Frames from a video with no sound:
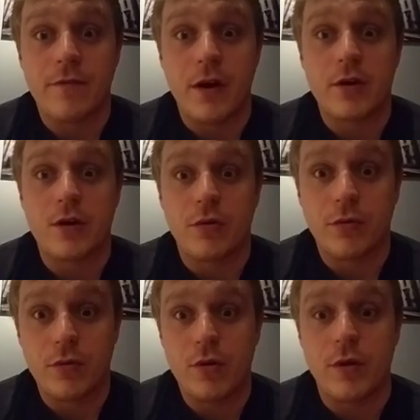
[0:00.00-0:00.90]

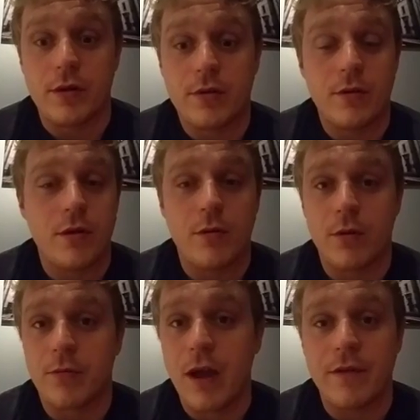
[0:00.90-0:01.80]
functional units,
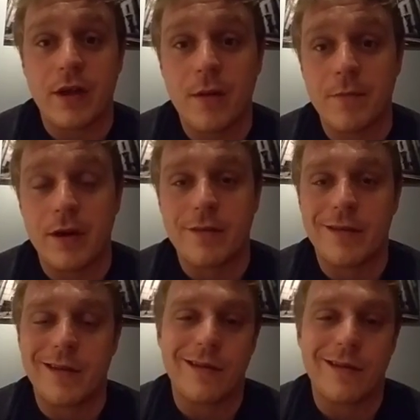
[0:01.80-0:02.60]
or private companies.